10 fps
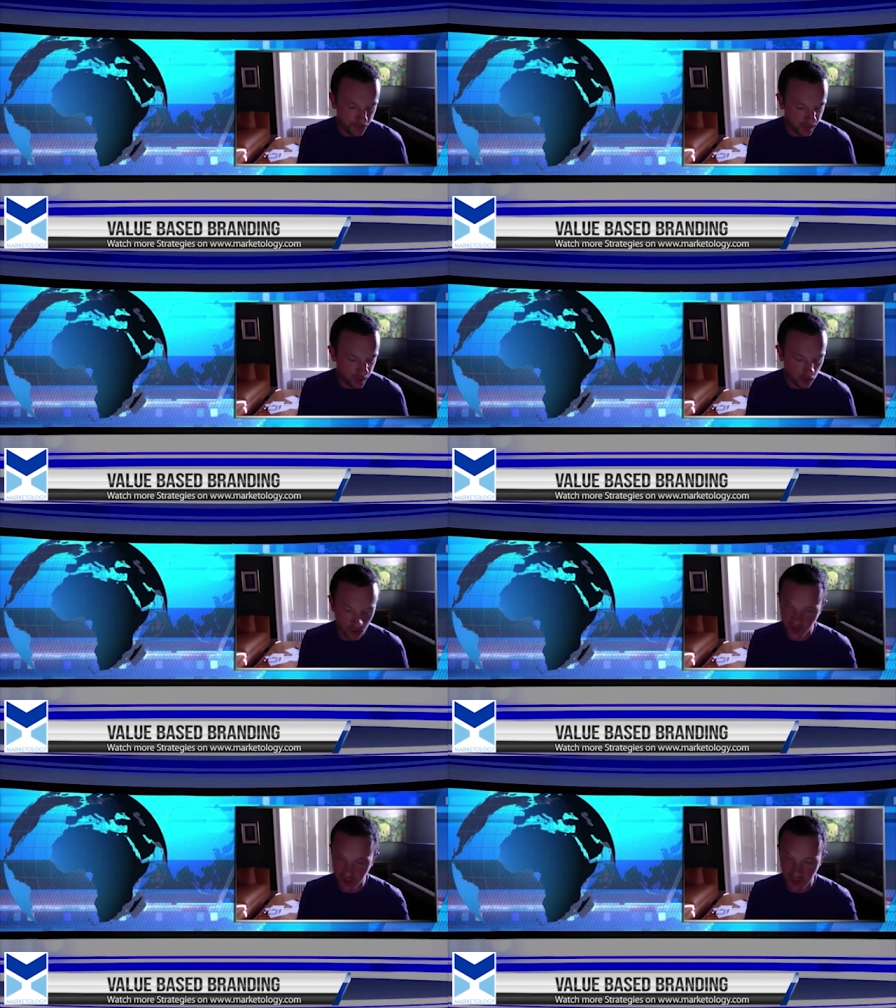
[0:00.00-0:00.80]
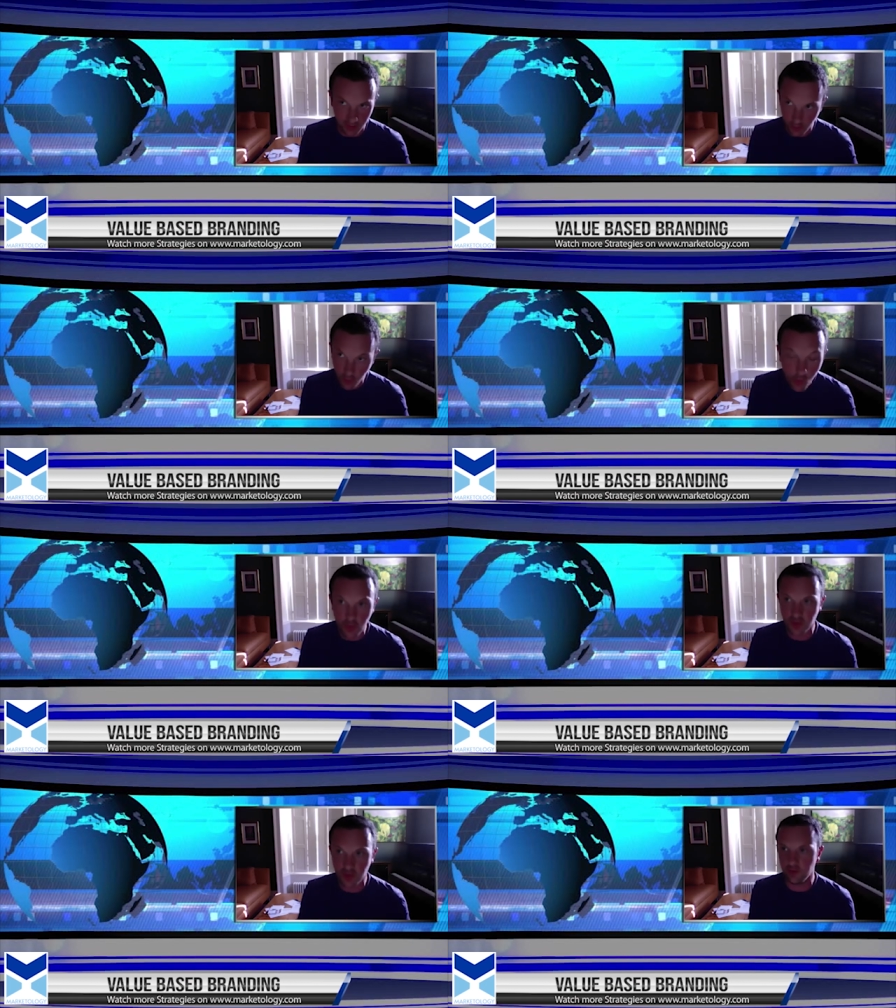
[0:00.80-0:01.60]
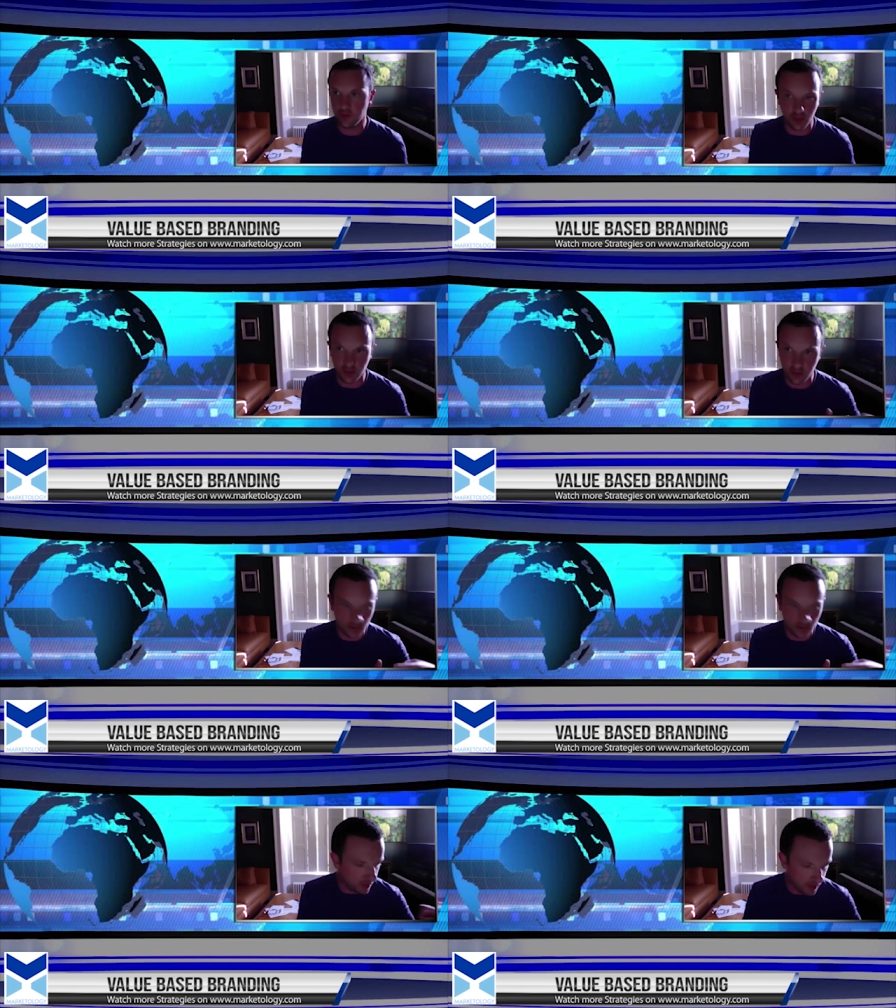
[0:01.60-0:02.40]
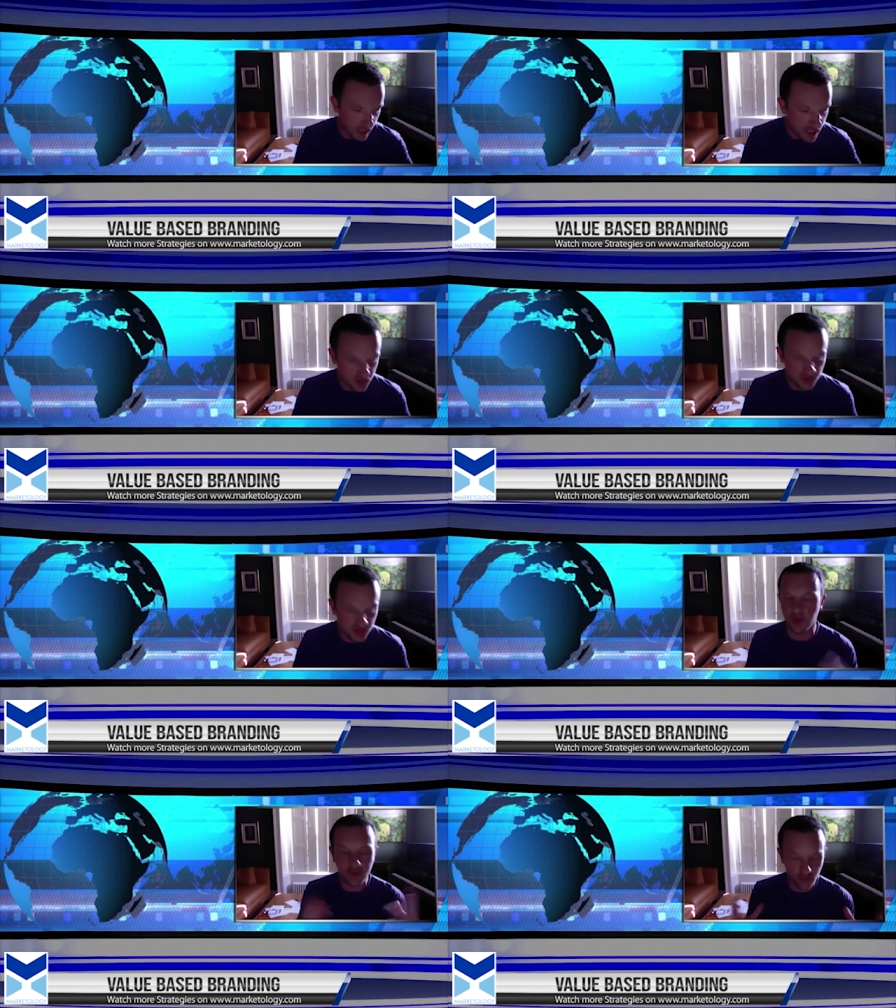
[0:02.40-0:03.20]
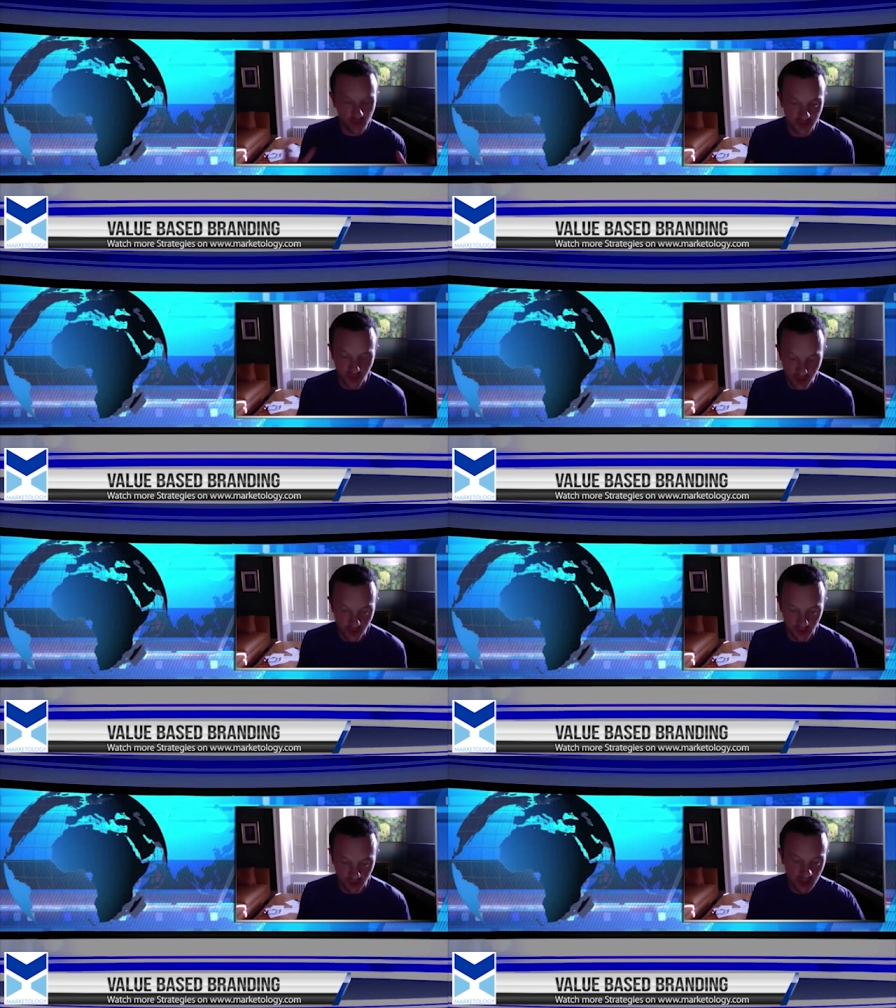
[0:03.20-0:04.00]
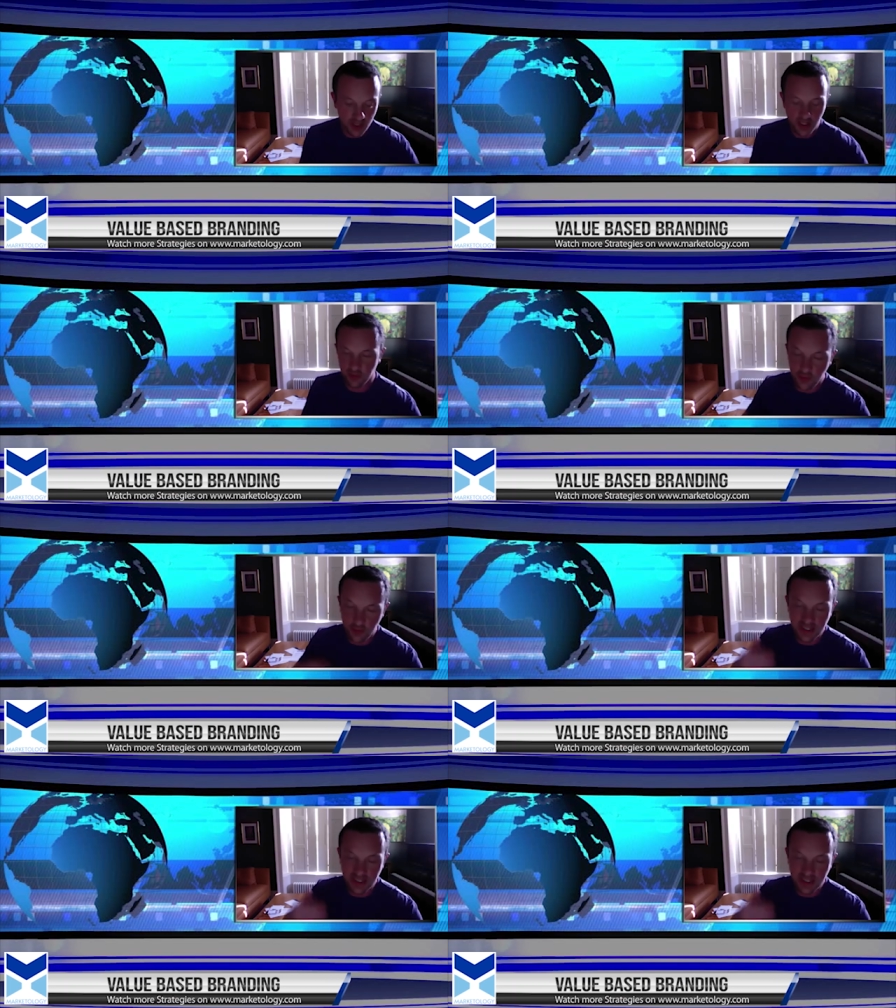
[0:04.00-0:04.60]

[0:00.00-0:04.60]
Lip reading: you're selling a course, or you've got an agency, whatever it is you're doing, if you lead